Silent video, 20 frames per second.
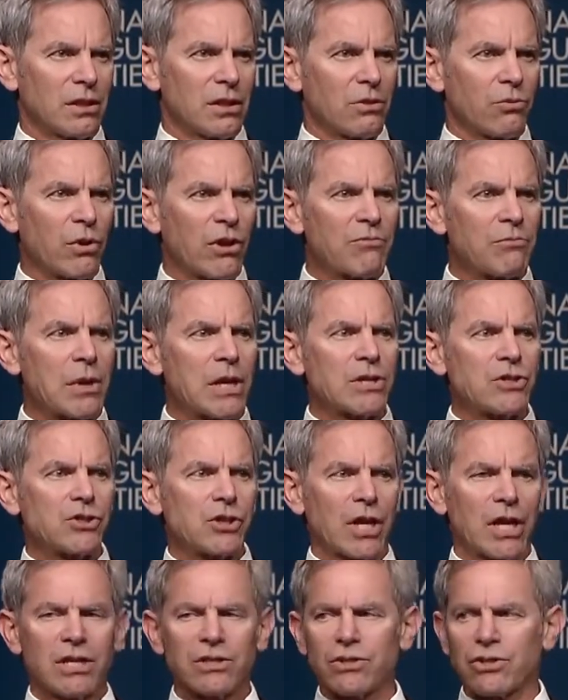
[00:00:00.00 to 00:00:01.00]
We've made
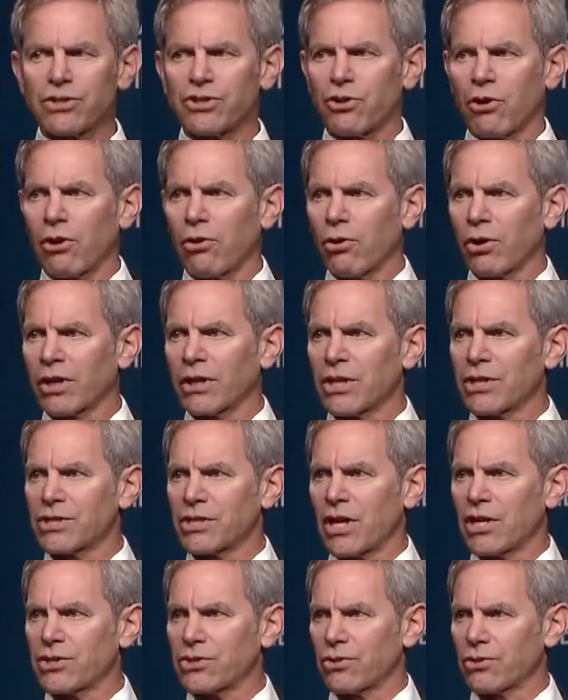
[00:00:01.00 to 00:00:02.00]
changes to our
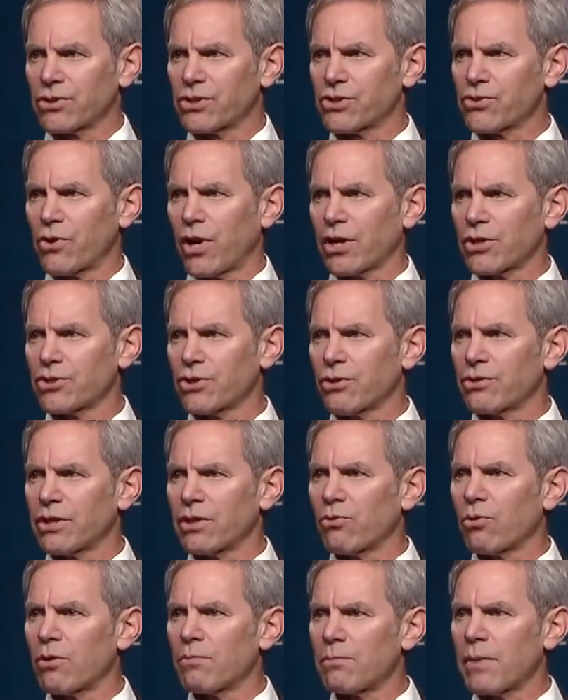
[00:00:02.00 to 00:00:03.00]
organizational structure
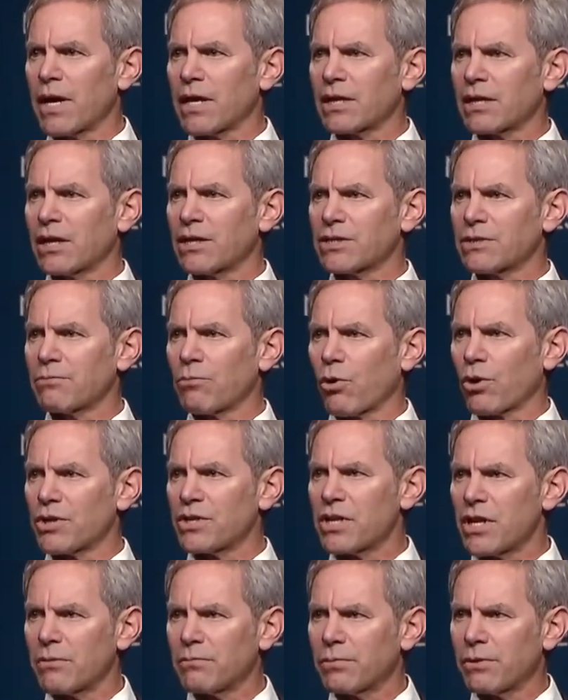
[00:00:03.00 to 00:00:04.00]
that will make us more
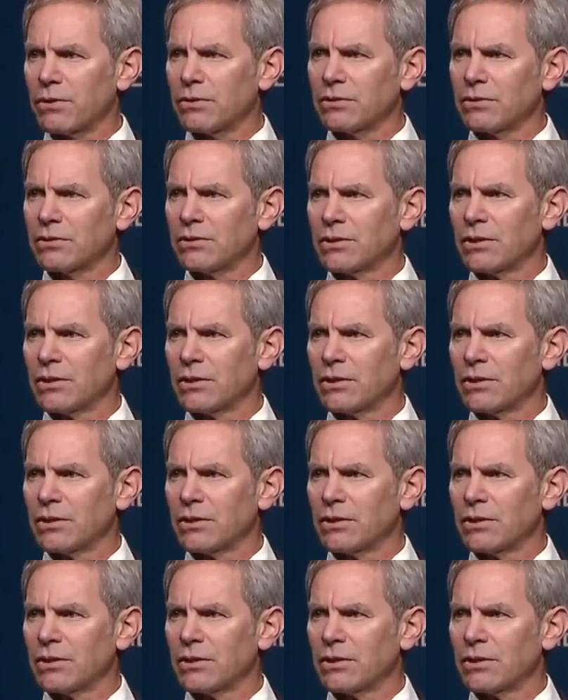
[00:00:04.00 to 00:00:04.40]
nimble